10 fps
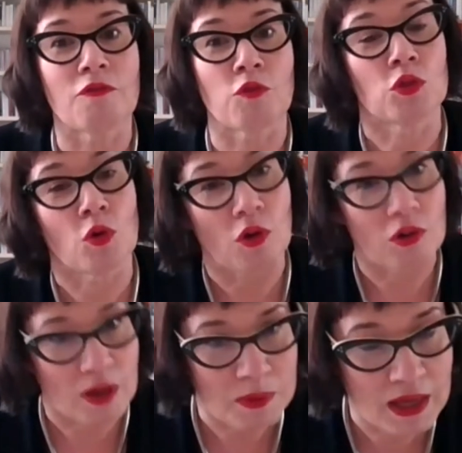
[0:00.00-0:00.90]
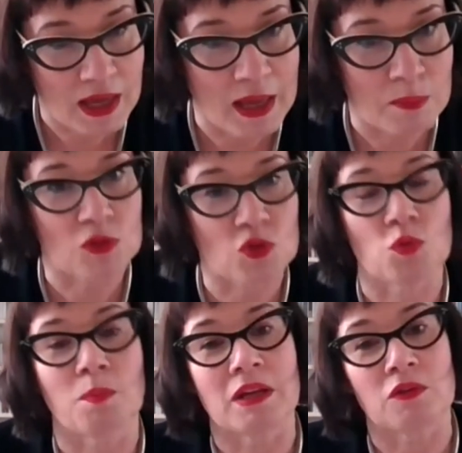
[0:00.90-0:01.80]
for no longer being able
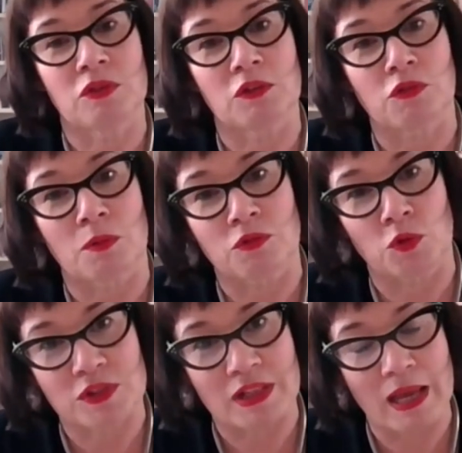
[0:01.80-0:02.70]
to benefit from forced